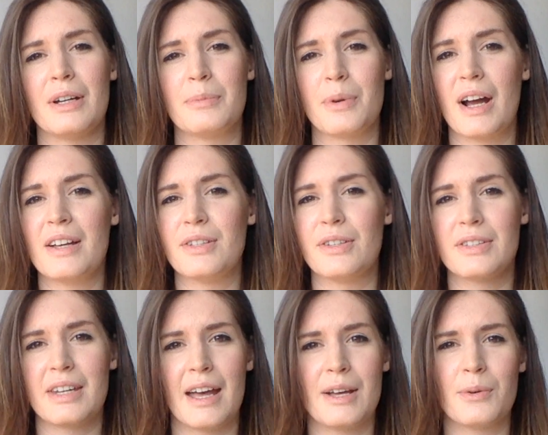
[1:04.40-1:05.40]
and Pray As You
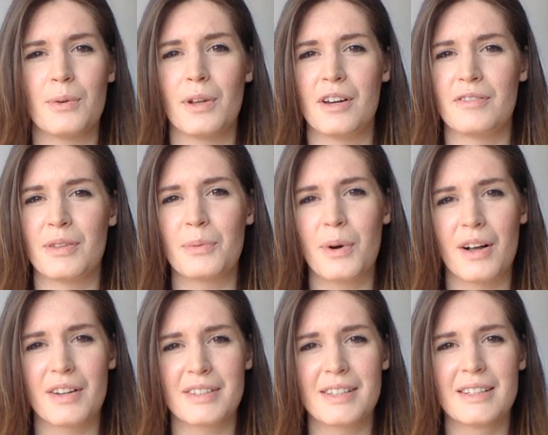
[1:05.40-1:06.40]
Stay all over the
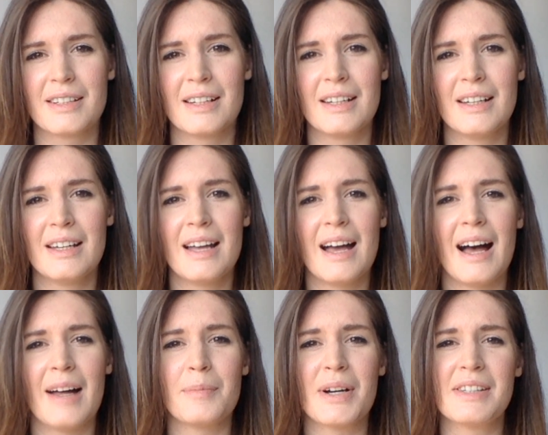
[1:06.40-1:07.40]
world.
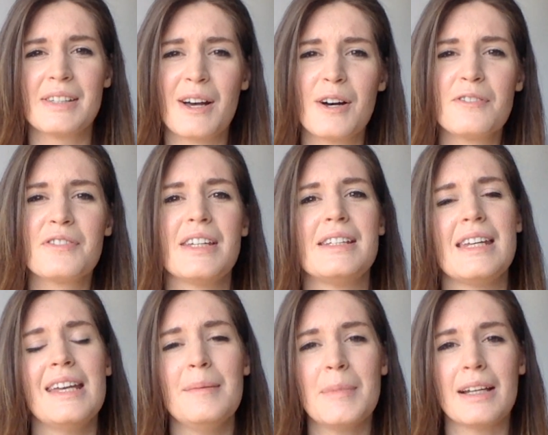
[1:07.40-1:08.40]
And myself, the
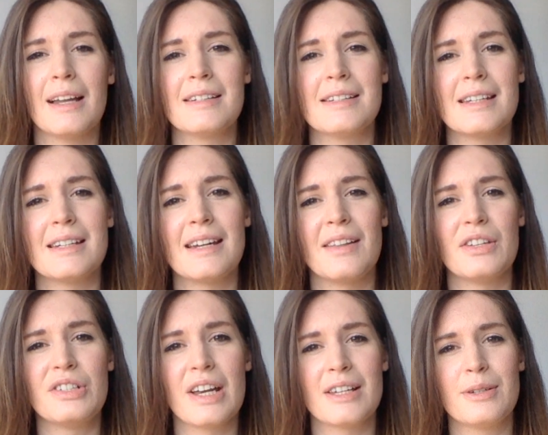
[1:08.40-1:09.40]
team in London, and the
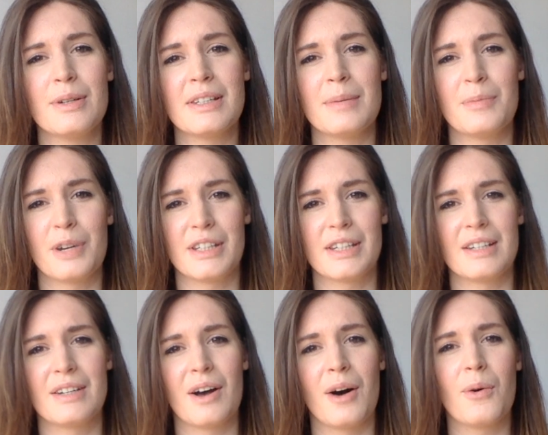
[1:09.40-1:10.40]
Jesuits in
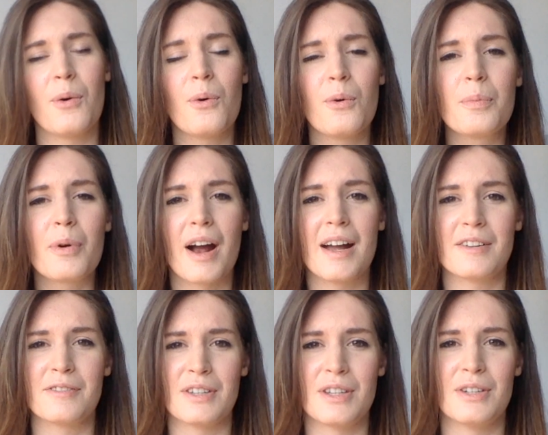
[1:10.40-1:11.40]
Britain are all praying
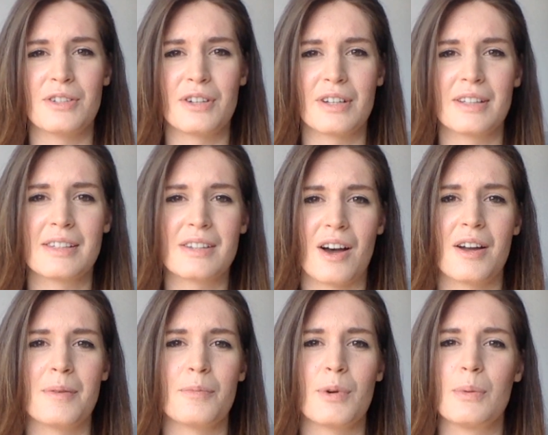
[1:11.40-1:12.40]
for you during this
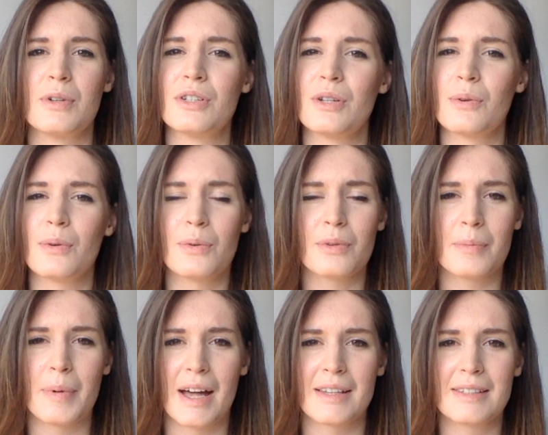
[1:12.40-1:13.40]
time. We wish you all the
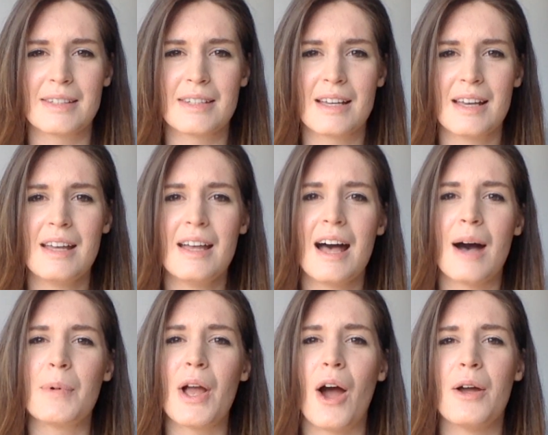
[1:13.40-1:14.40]
best,
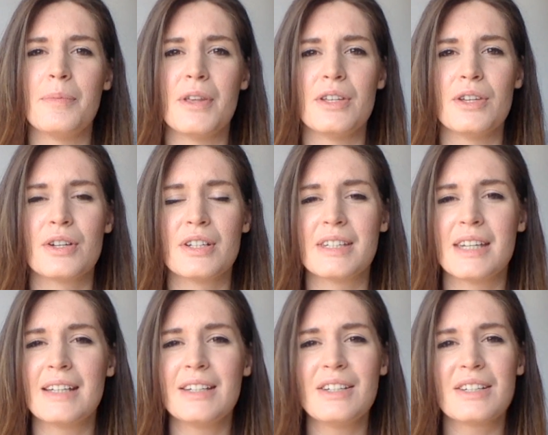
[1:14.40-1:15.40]
and we hope that you
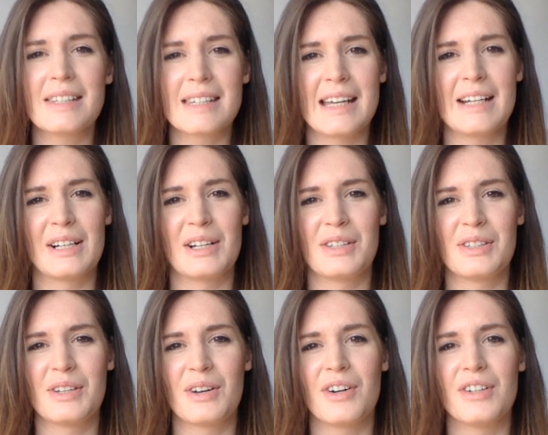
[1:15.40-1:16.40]
continue to stay close
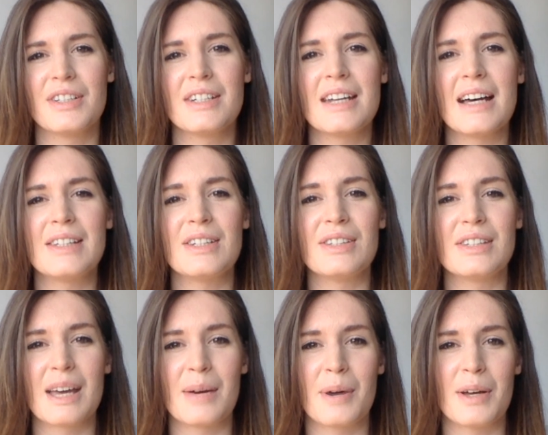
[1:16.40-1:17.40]
to God as you
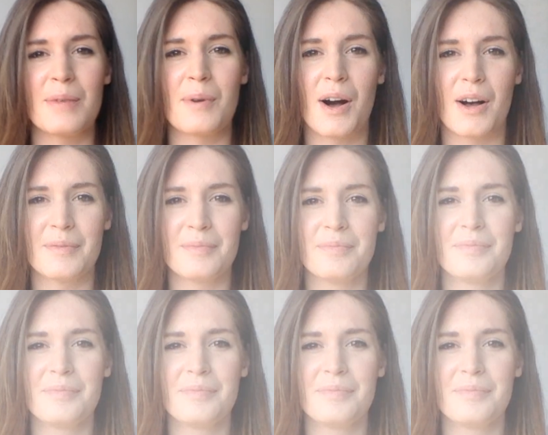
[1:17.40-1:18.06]
stay where you are.